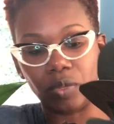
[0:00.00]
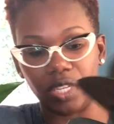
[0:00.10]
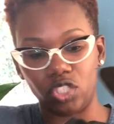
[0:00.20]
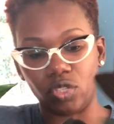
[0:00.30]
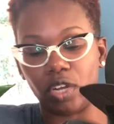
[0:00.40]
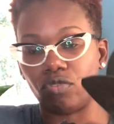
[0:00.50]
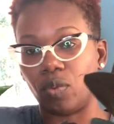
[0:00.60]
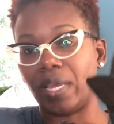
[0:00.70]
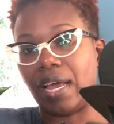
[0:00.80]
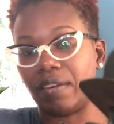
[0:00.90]
when they start
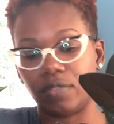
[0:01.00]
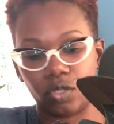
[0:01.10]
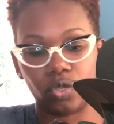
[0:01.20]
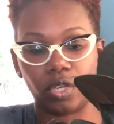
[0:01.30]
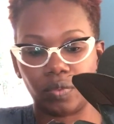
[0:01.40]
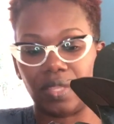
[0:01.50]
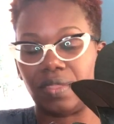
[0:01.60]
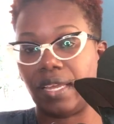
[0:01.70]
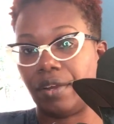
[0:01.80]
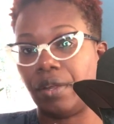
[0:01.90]
growing out of the soil that
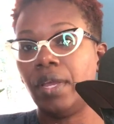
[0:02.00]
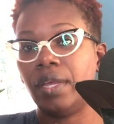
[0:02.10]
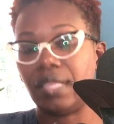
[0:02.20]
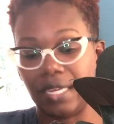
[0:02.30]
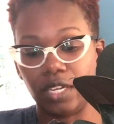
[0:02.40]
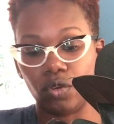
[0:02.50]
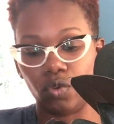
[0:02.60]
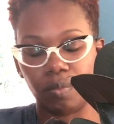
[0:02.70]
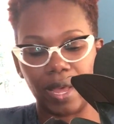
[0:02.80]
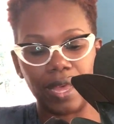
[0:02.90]
they need a
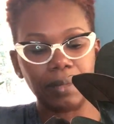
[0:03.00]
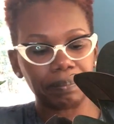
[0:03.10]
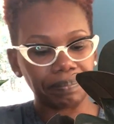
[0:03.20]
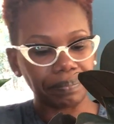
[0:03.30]
new pot.